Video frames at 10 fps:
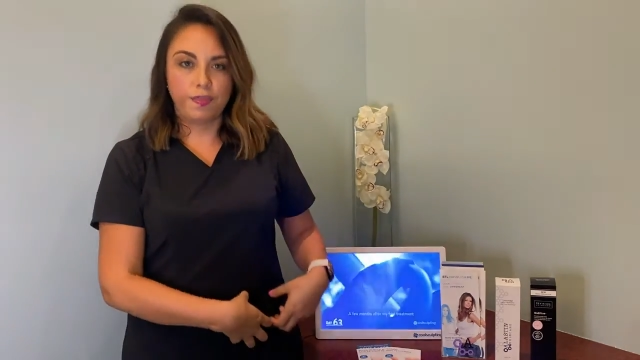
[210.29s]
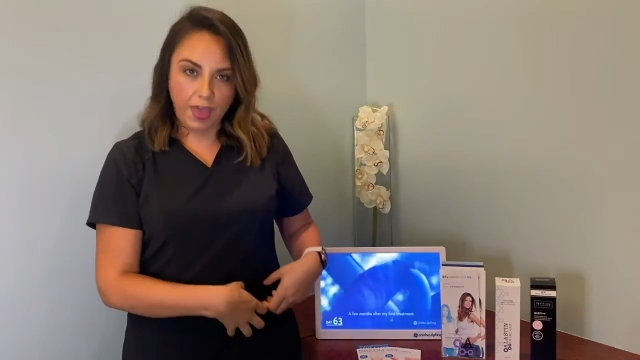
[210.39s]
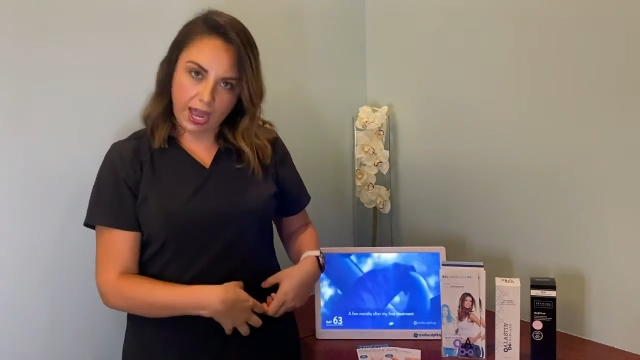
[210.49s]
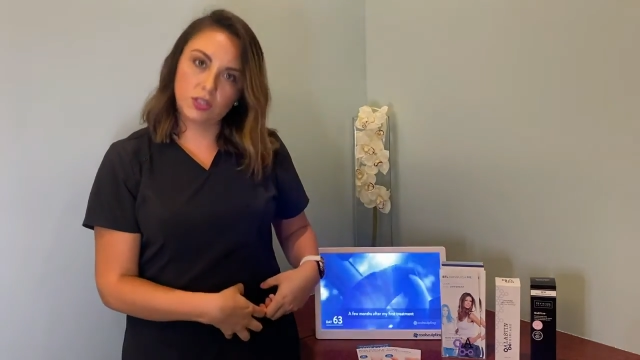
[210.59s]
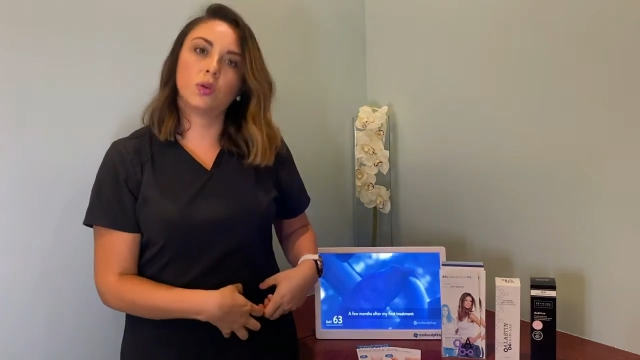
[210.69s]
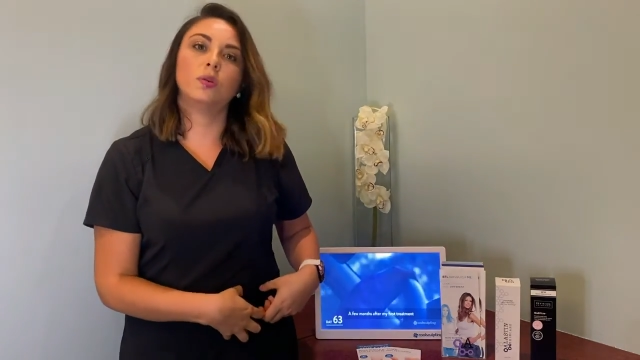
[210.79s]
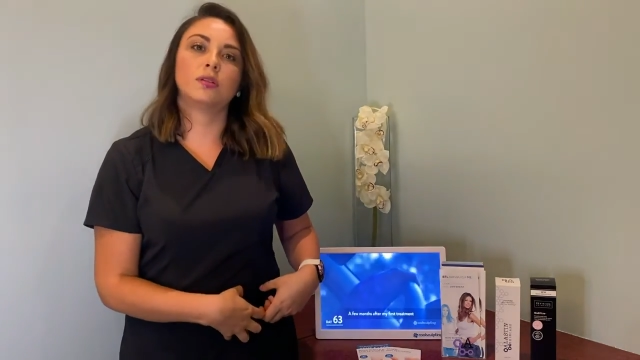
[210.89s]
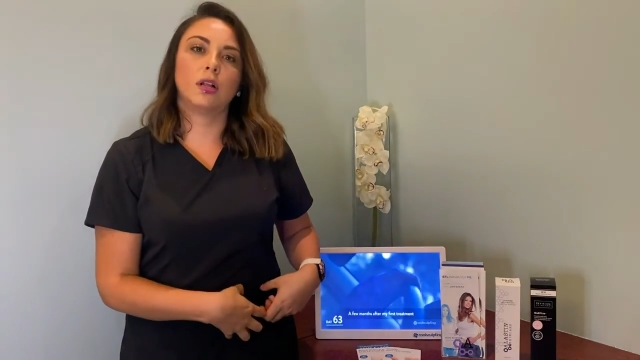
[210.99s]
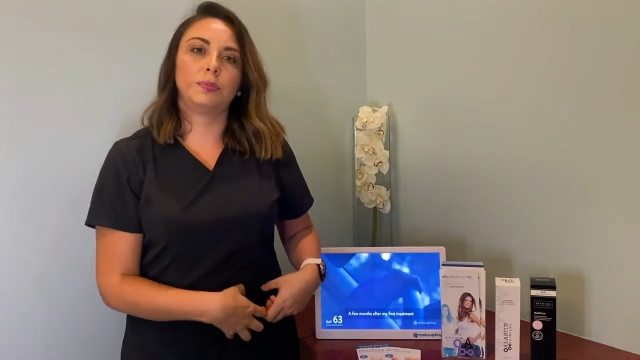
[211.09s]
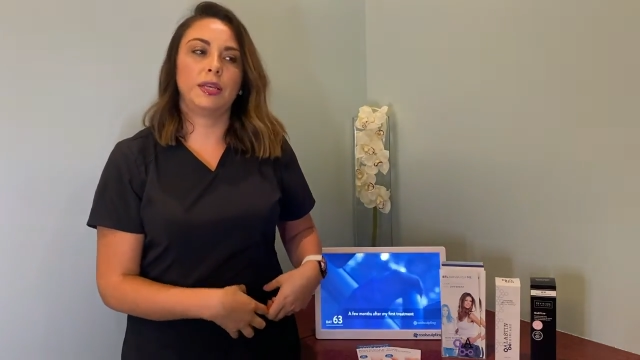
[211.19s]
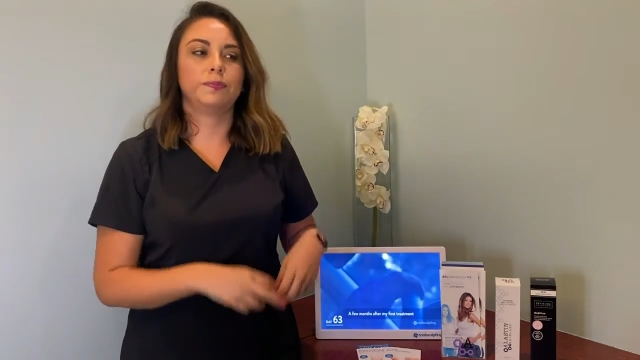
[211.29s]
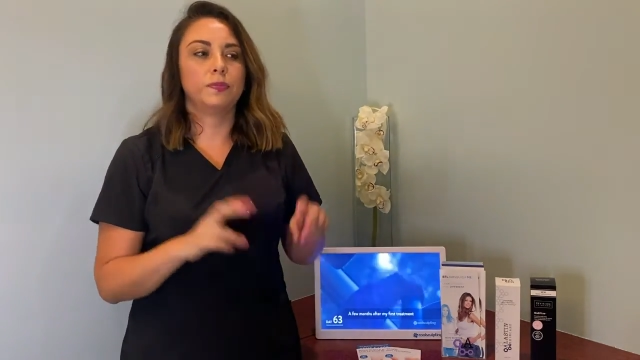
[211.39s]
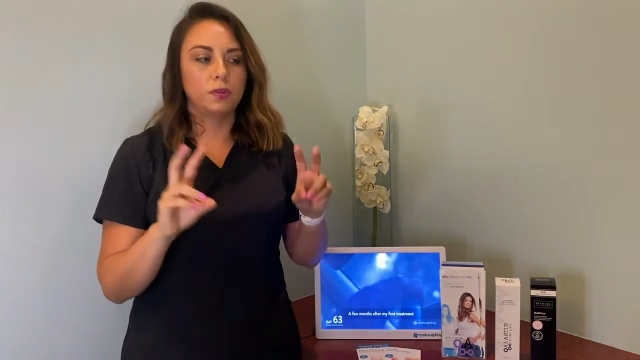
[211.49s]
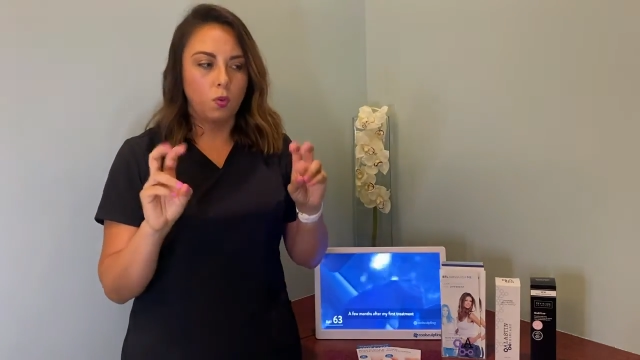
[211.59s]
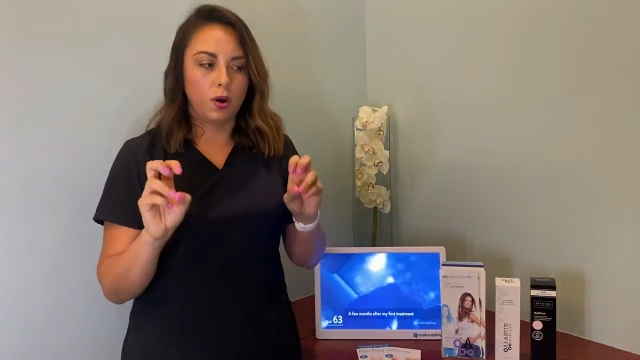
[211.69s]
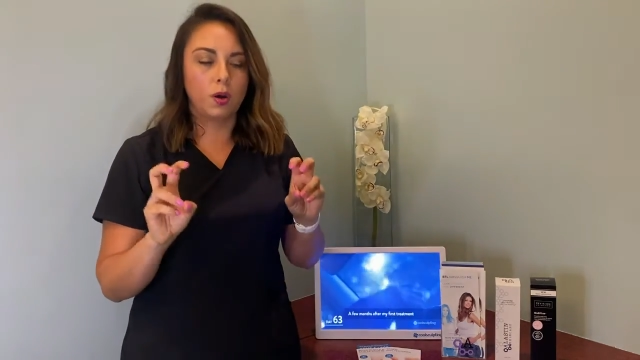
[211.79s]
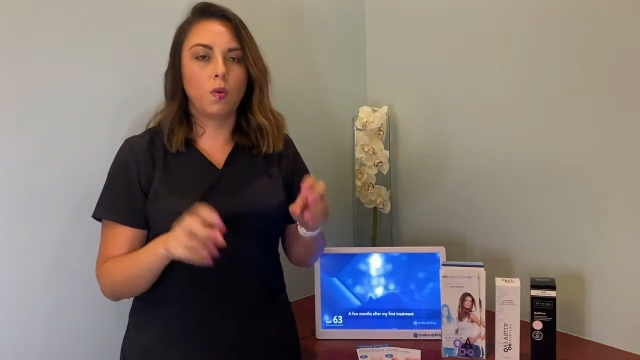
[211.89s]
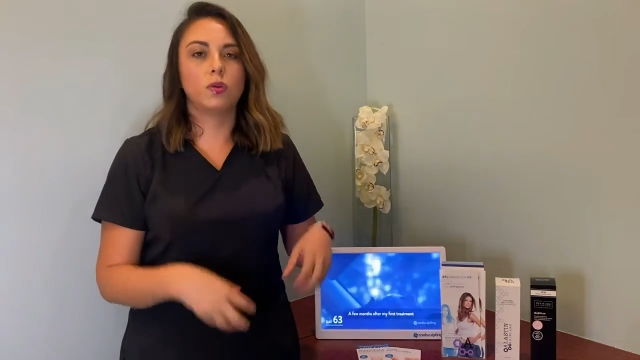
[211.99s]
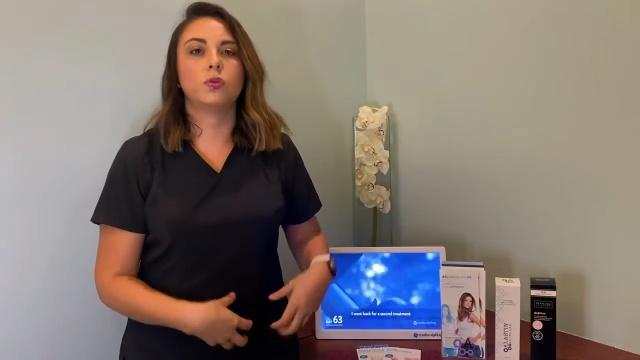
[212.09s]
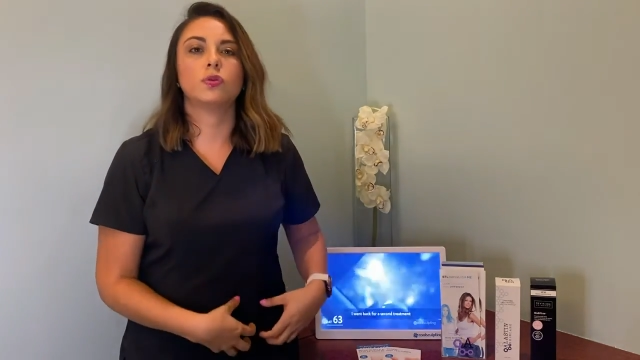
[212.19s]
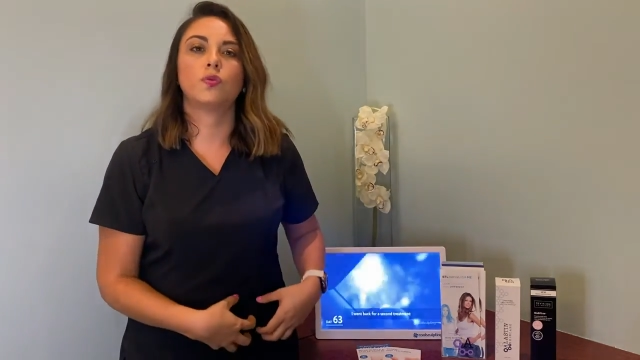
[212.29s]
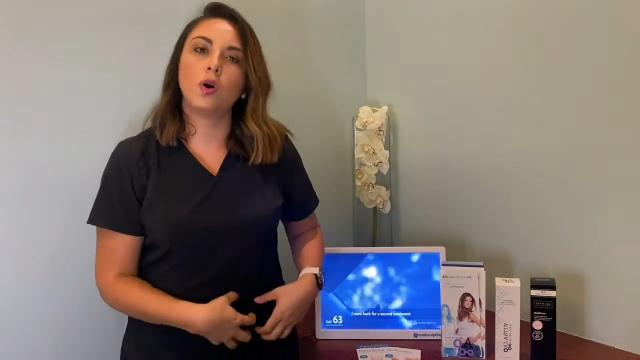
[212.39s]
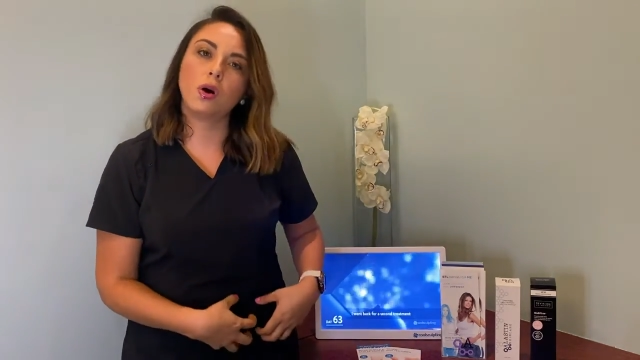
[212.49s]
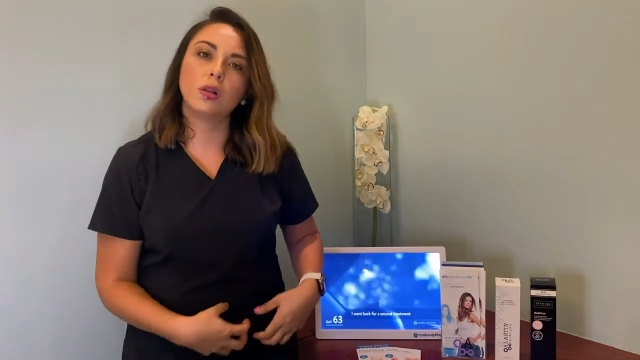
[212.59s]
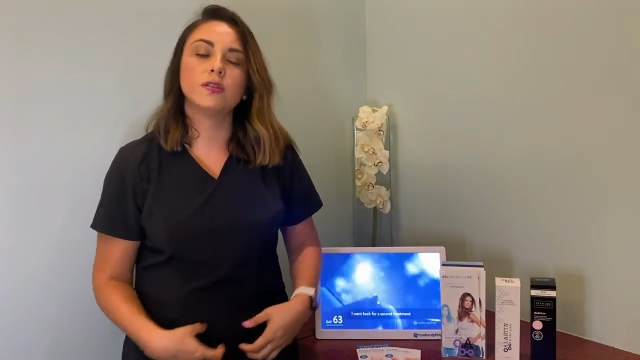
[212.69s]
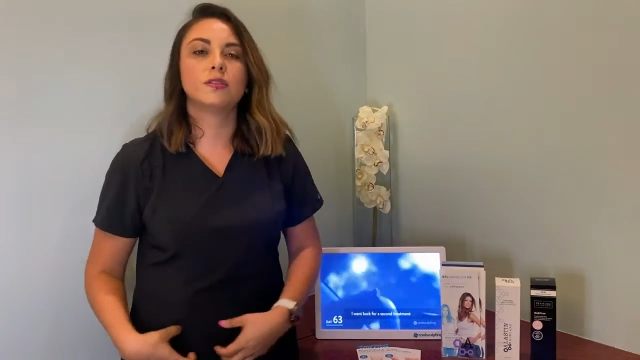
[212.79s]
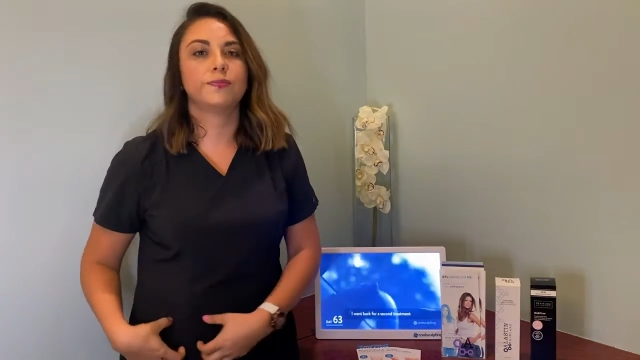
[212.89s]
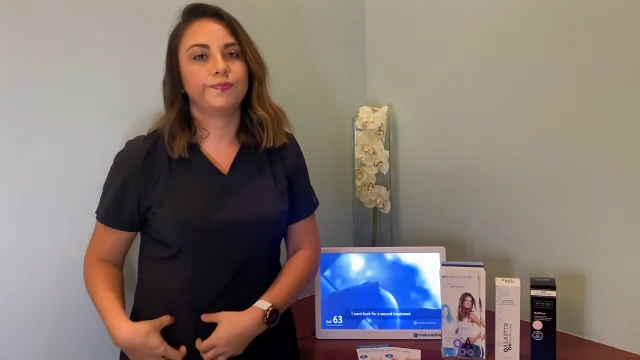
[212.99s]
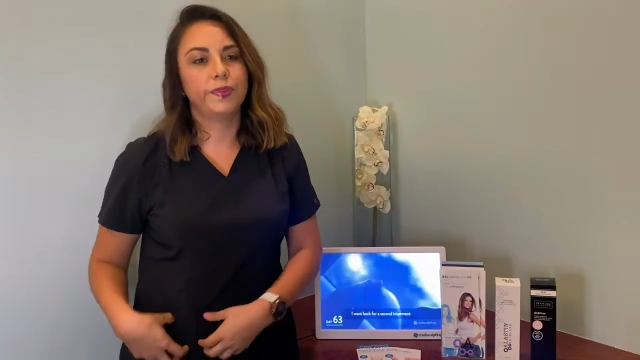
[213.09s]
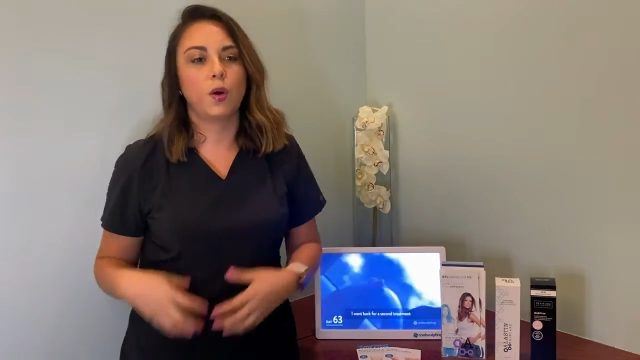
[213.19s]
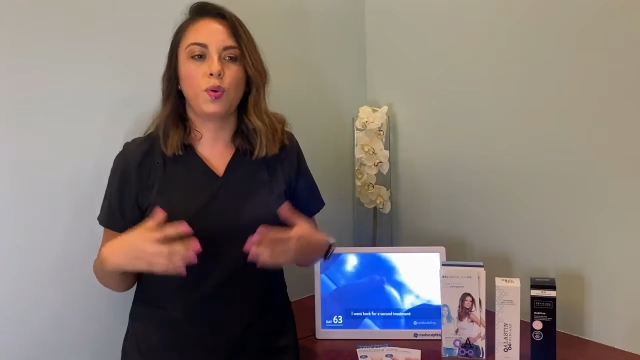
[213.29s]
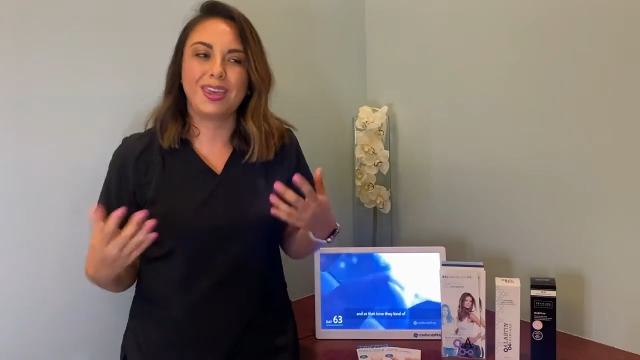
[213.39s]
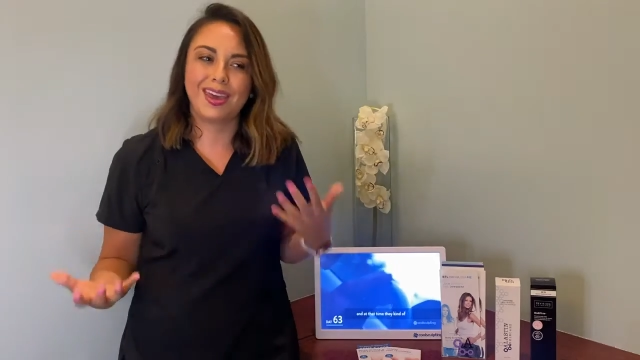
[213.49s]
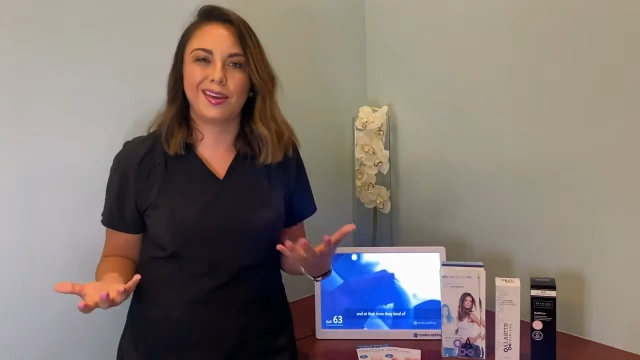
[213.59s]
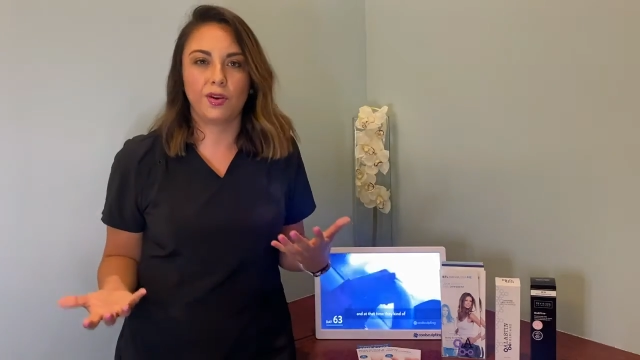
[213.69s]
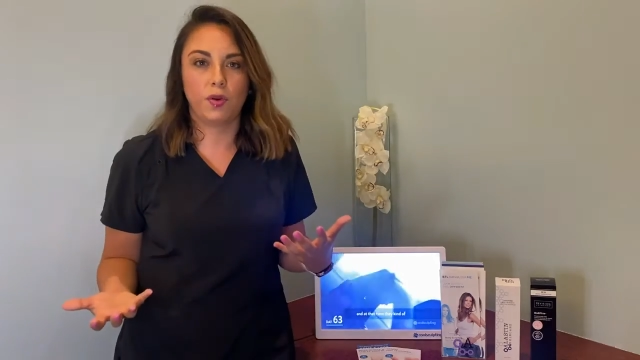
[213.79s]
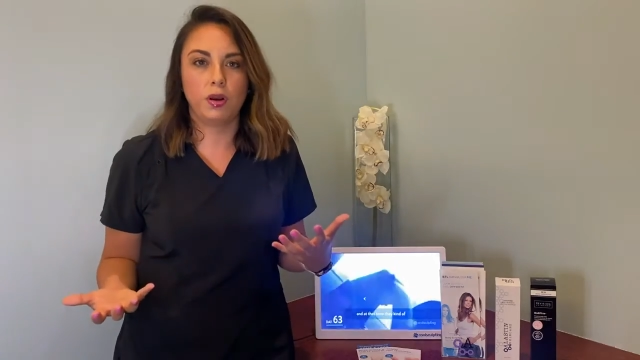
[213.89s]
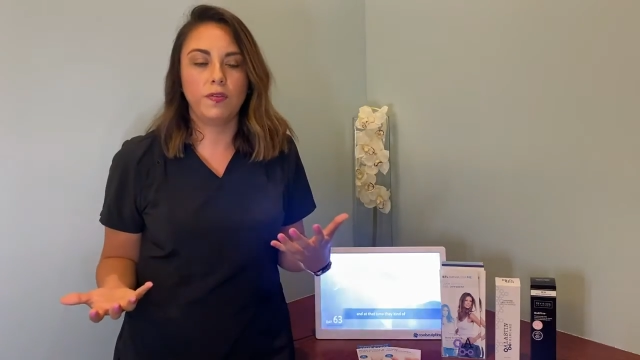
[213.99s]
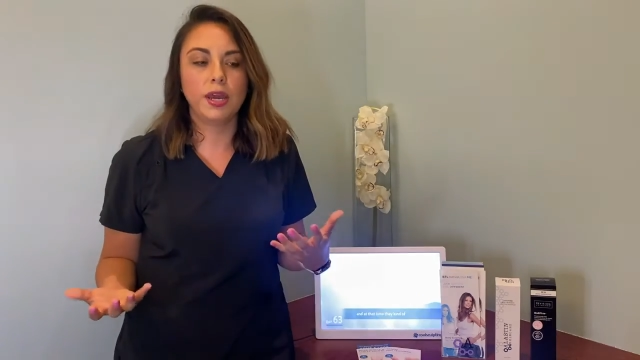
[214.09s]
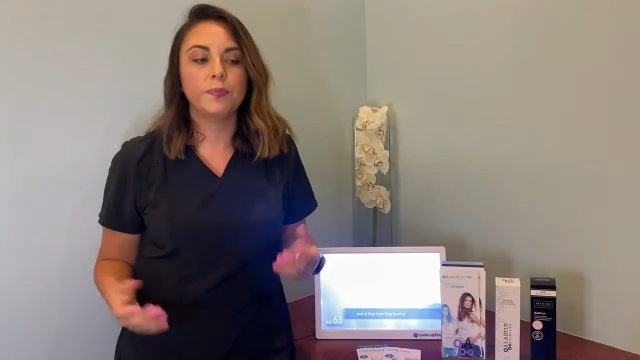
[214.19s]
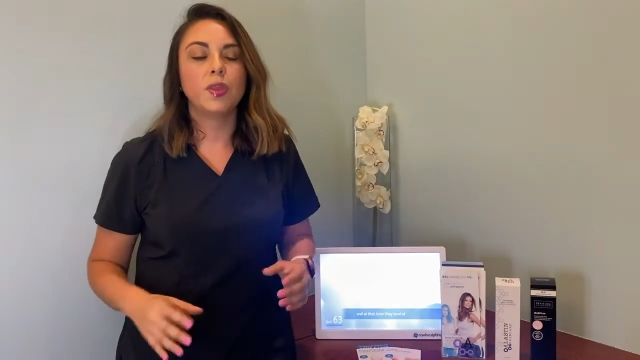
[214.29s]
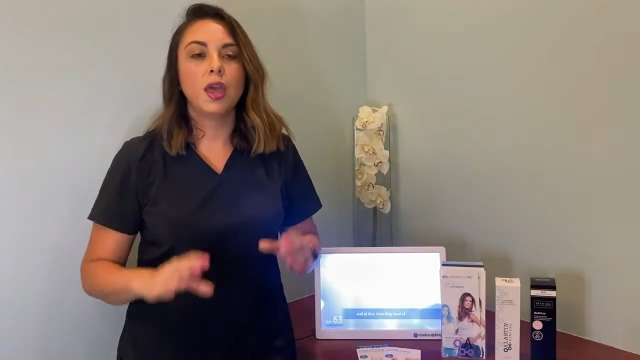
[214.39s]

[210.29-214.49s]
That's CoolSculpting, quote unquote, those rolls that we can't get rid of it.